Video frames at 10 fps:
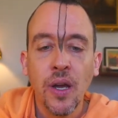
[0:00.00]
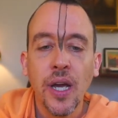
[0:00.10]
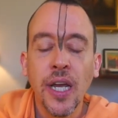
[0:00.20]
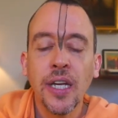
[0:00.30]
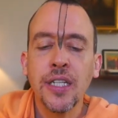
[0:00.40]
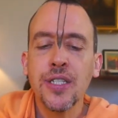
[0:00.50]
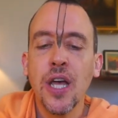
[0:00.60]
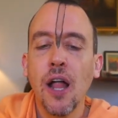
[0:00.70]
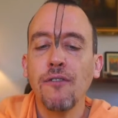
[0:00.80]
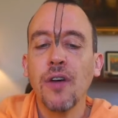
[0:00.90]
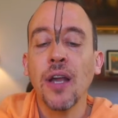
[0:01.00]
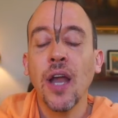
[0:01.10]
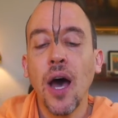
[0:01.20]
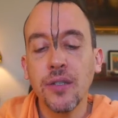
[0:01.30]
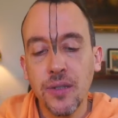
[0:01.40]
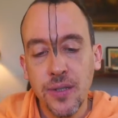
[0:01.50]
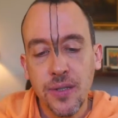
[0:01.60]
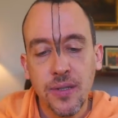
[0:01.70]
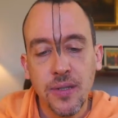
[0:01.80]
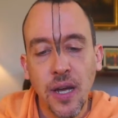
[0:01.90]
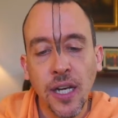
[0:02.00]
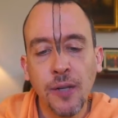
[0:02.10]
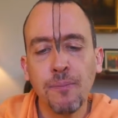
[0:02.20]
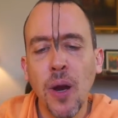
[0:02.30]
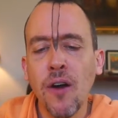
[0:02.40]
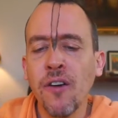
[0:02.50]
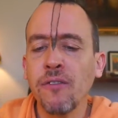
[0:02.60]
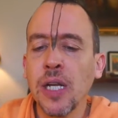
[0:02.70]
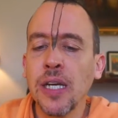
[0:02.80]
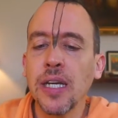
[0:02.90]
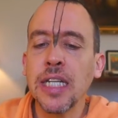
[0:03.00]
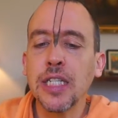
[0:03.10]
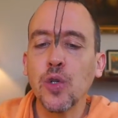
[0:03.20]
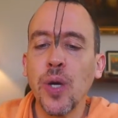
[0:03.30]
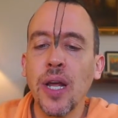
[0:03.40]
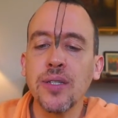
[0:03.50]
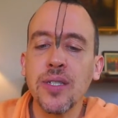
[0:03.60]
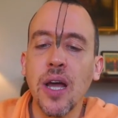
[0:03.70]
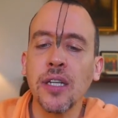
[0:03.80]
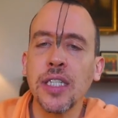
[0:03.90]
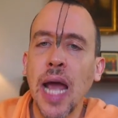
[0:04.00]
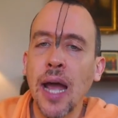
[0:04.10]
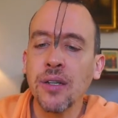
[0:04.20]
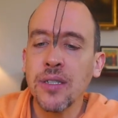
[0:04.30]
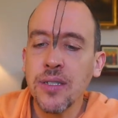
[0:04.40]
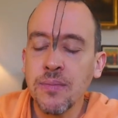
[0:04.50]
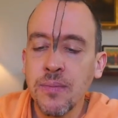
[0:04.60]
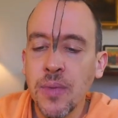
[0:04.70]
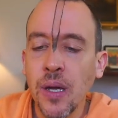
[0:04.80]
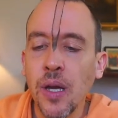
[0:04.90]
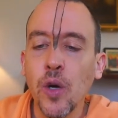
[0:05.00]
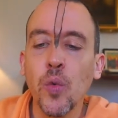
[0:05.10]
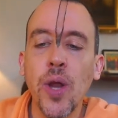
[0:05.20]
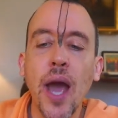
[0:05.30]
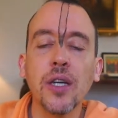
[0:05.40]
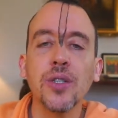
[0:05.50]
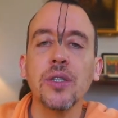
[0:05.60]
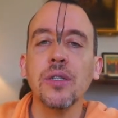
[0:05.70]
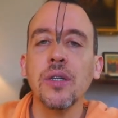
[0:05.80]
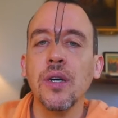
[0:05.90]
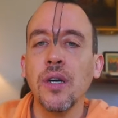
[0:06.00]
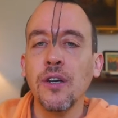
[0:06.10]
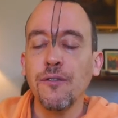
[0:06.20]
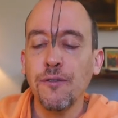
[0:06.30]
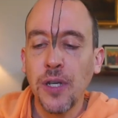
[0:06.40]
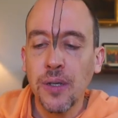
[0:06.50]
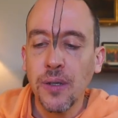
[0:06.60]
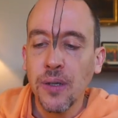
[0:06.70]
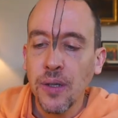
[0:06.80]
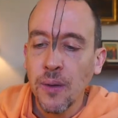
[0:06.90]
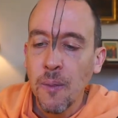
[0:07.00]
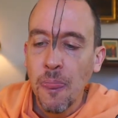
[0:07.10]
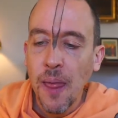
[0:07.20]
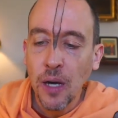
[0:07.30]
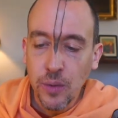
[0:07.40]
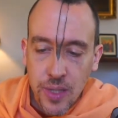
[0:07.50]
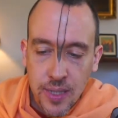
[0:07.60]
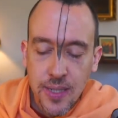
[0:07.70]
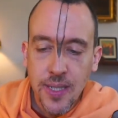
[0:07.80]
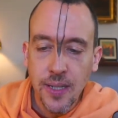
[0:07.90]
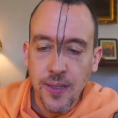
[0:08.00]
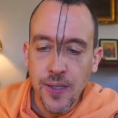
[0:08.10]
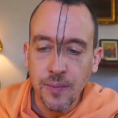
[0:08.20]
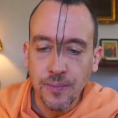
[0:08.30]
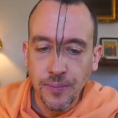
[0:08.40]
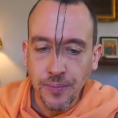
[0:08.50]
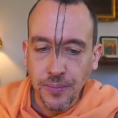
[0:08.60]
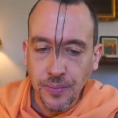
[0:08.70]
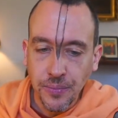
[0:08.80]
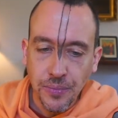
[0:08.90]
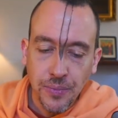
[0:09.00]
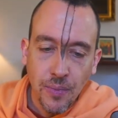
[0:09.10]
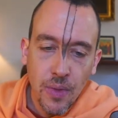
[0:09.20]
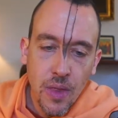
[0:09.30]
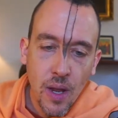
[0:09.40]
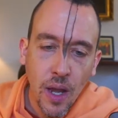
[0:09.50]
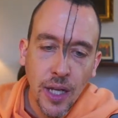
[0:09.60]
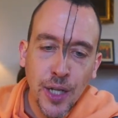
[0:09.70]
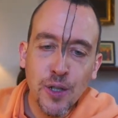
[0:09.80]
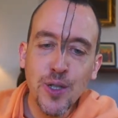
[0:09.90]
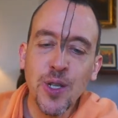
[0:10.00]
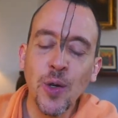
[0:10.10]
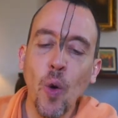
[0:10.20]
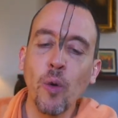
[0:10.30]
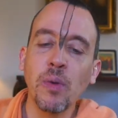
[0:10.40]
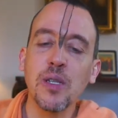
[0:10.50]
in itself and others, and invariably it creates antagonism, reaction, fear, and resistance. Here's the normal